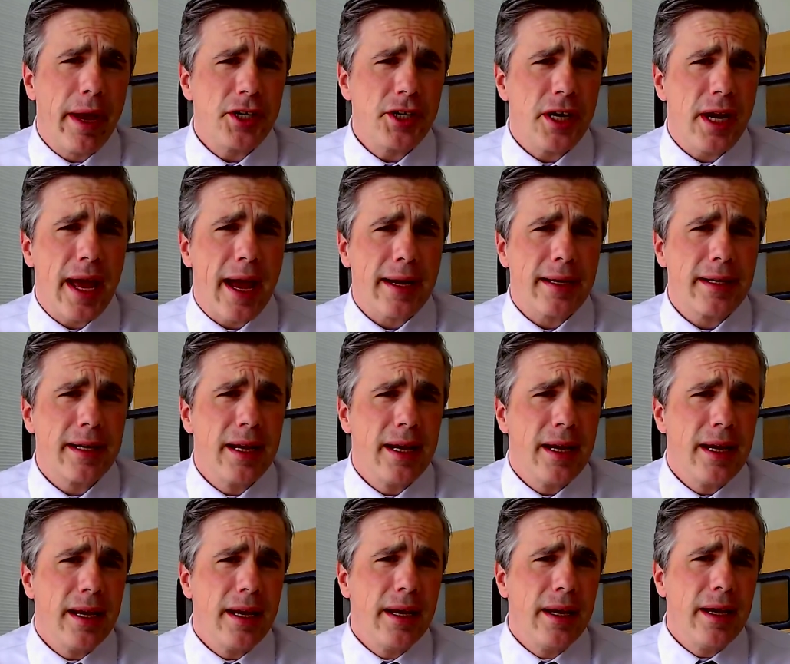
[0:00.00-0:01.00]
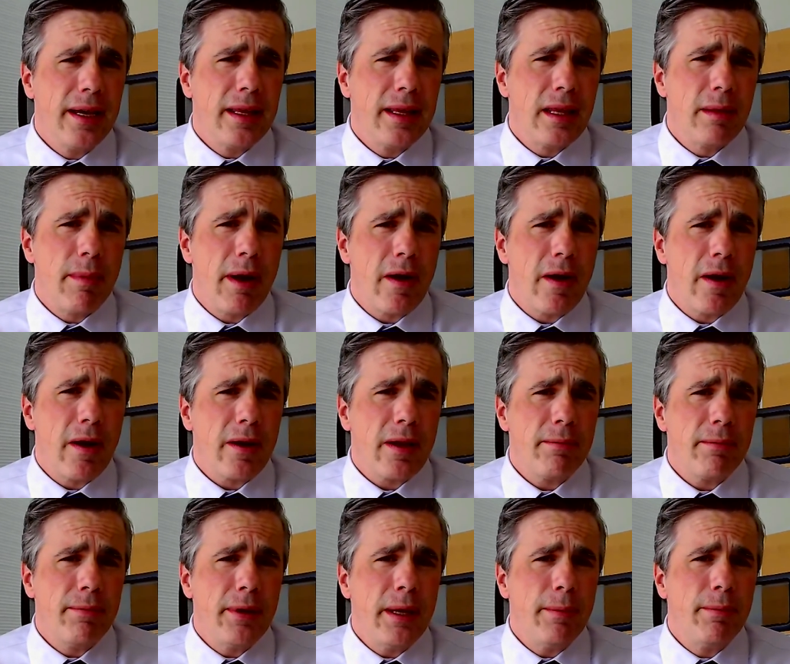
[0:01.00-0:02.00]
of Information Act. The
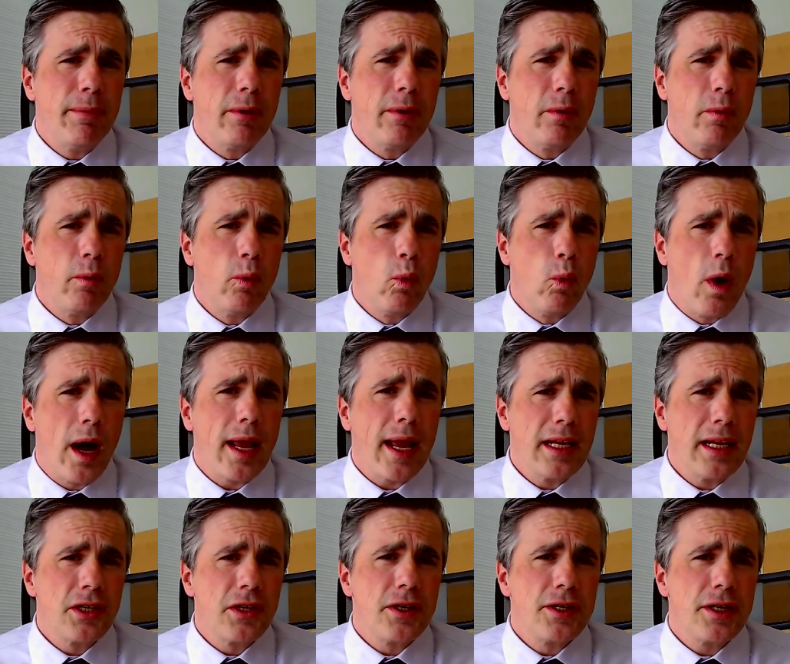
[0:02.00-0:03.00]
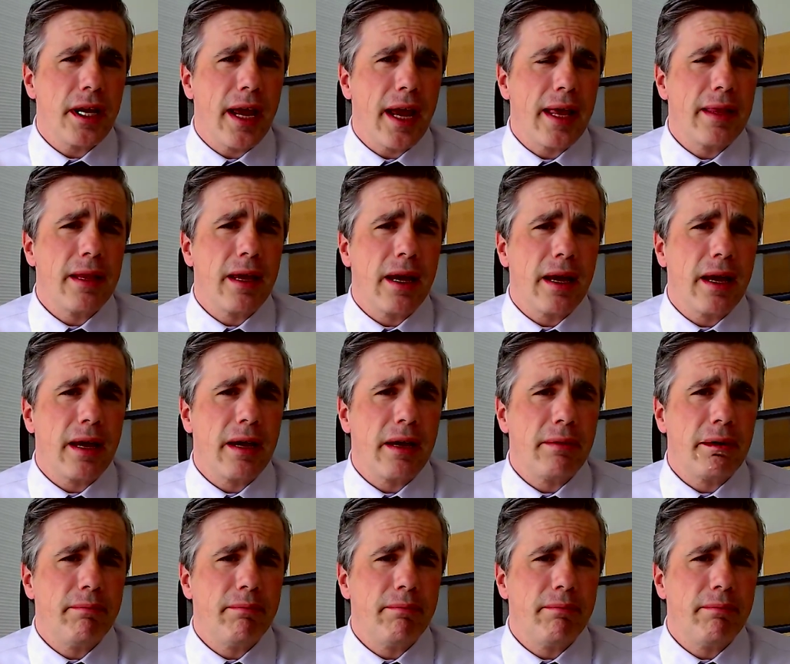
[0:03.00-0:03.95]
American people want answers, and